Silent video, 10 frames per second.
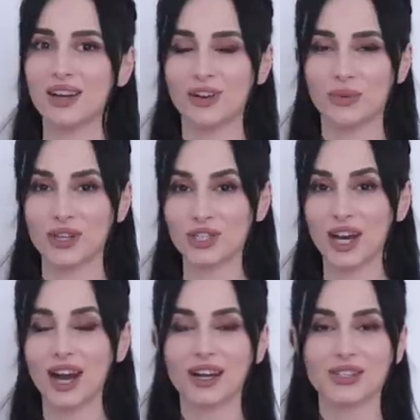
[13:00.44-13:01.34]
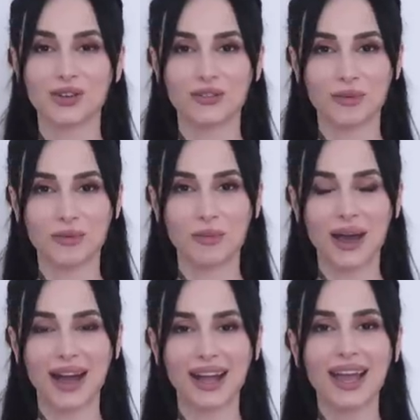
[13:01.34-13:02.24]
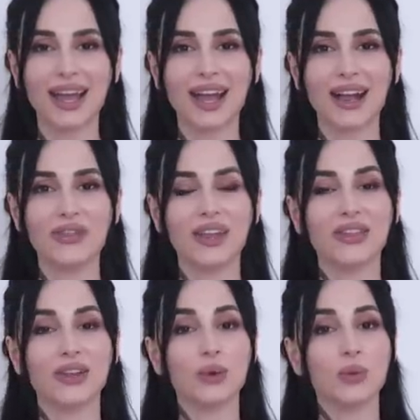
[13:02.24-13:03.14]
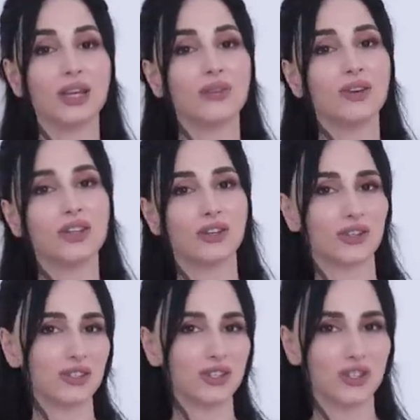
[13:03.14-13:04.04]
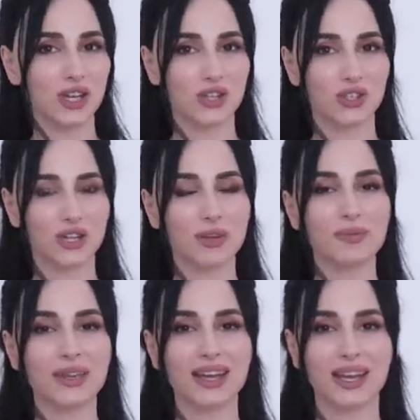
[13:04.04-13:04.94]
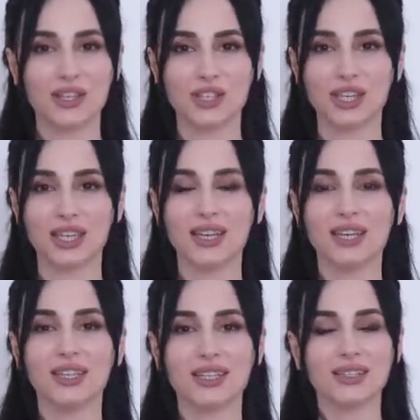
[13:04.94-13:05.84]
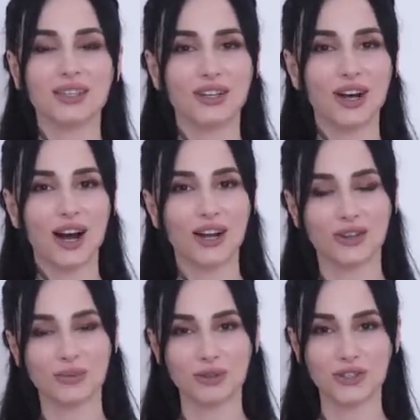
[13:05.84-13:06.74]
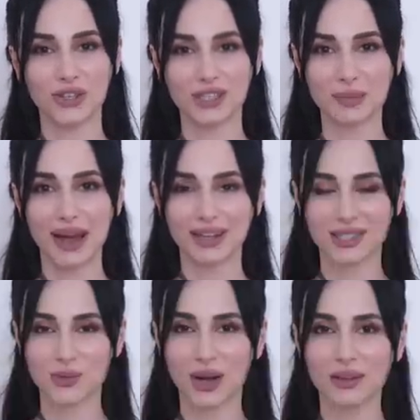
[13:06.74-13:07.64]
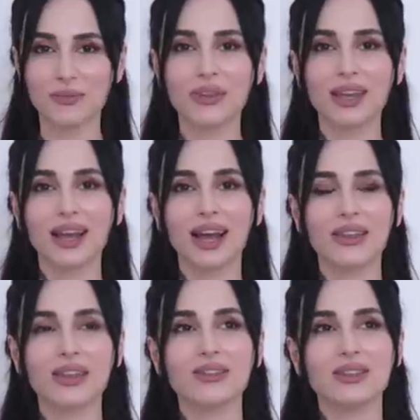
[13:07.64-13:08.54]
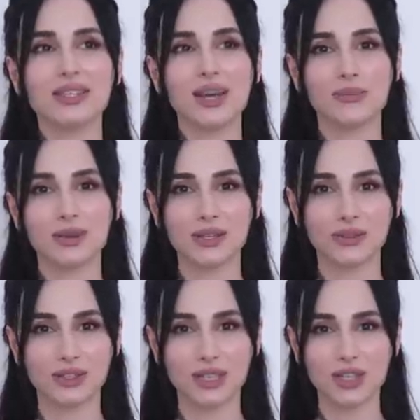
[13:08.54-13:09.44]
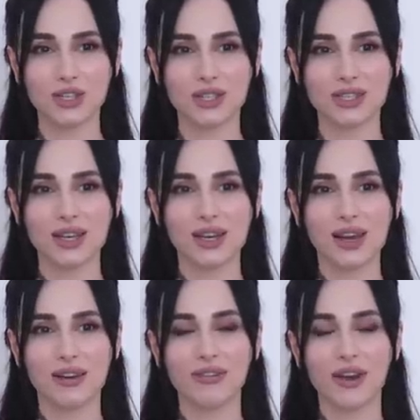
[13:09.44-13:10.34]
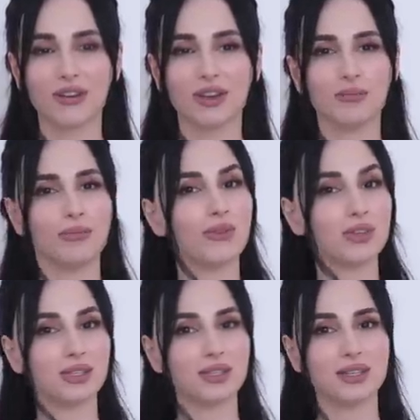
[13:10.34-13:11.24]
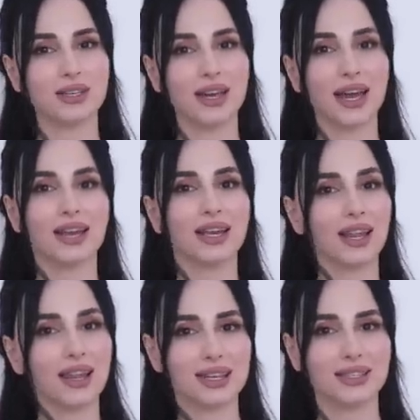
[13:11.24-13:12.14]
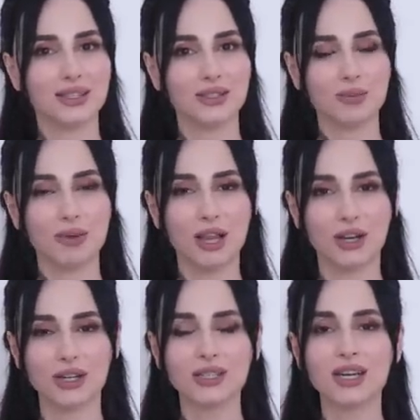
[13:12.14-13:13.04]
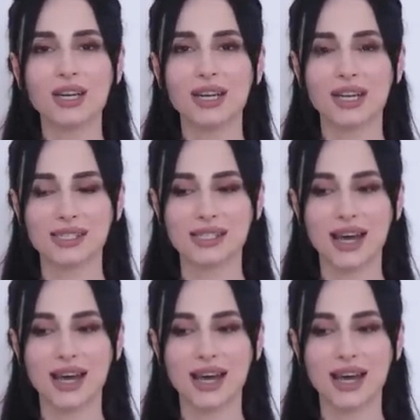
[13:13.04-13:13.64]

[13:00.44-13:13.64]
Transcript: when she hugs her from the back, and then the Queen returns the gesture and she does a little hug on Michelle's back as well. I think this episode teaches a very important etiquette lesson to be learned, is